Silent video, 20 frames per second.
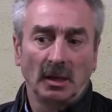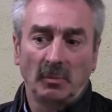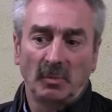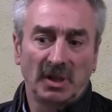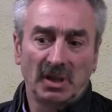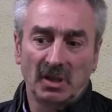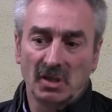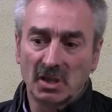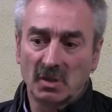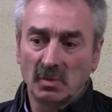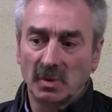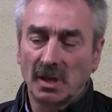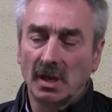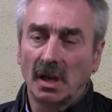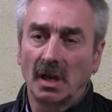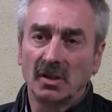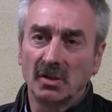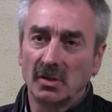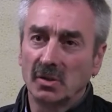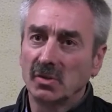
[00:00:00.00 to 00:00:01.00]
because we
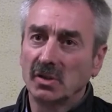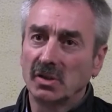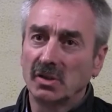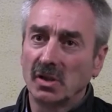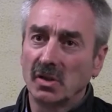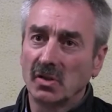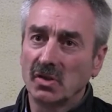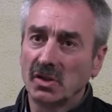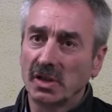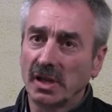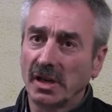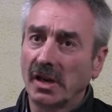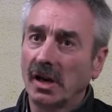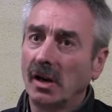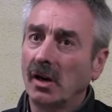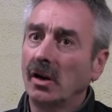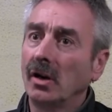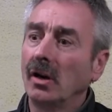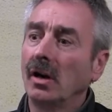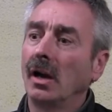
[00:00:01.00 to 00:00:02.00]
can't use those that
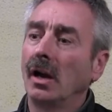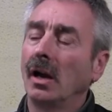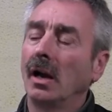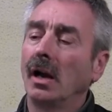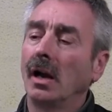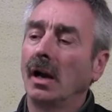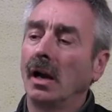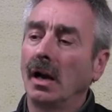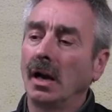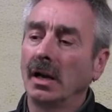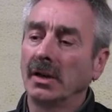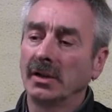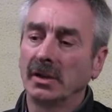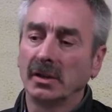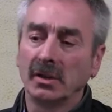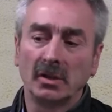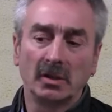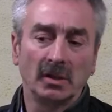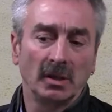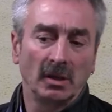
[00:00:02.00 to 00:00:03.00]
are
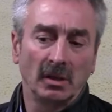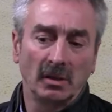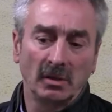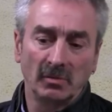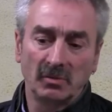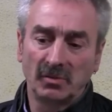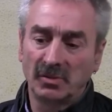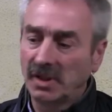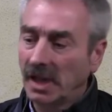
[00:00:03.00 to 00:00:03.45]
under